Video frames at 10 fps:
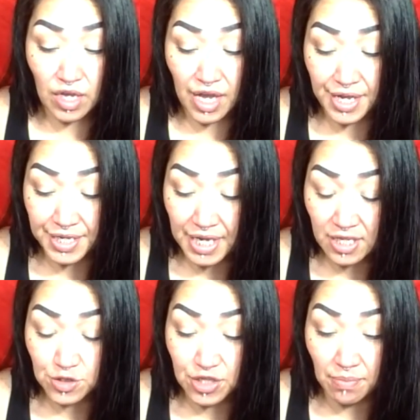And
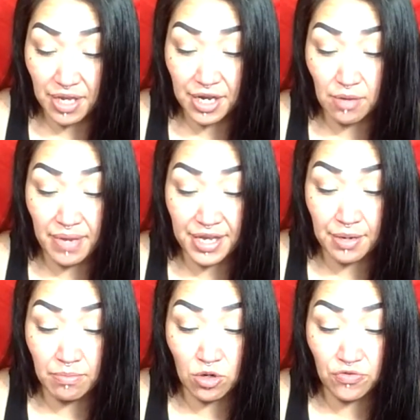again, somebody here making a
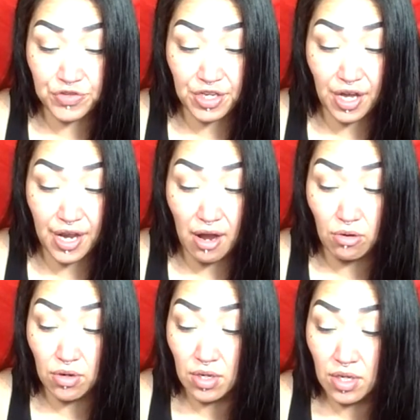move to cut out
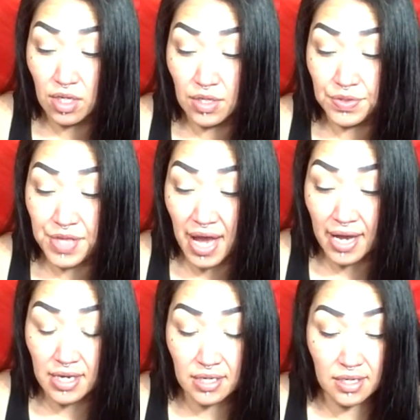
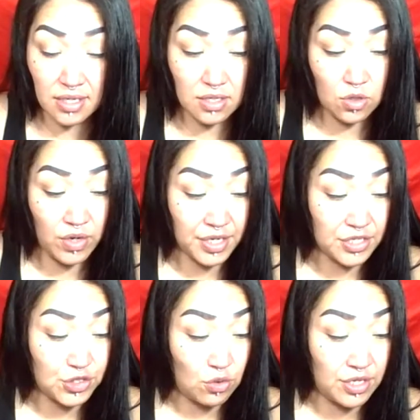that Queen of
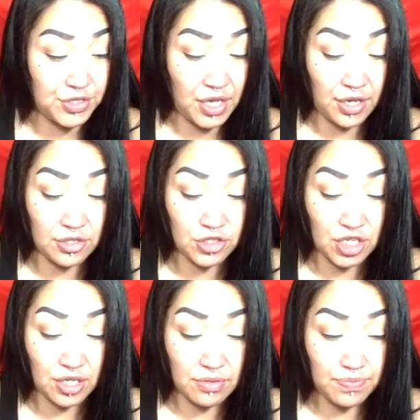Swords energy.